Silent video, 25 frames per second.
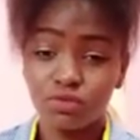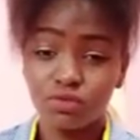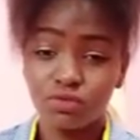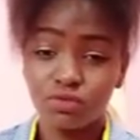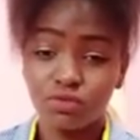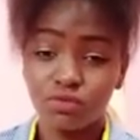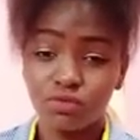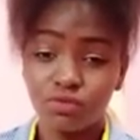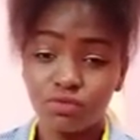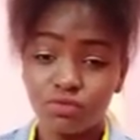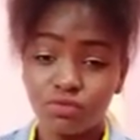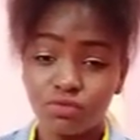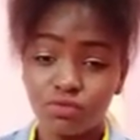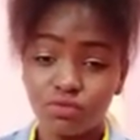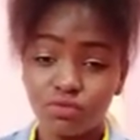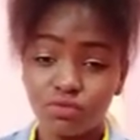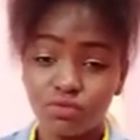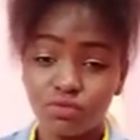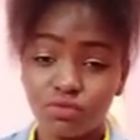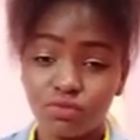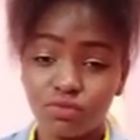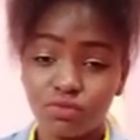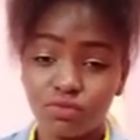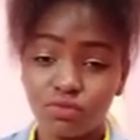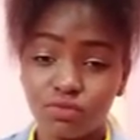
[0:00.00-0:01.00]

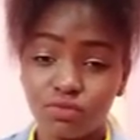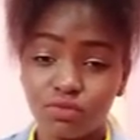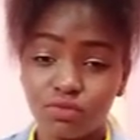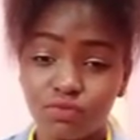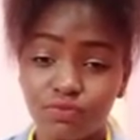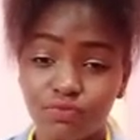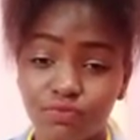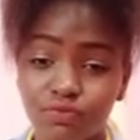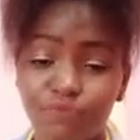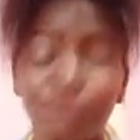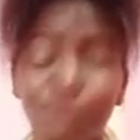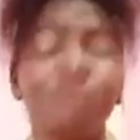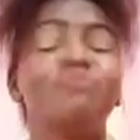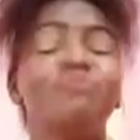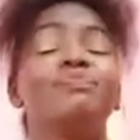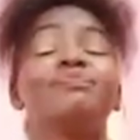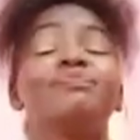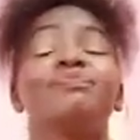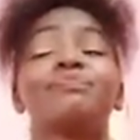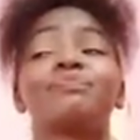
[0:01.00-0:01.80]
Nothing is said.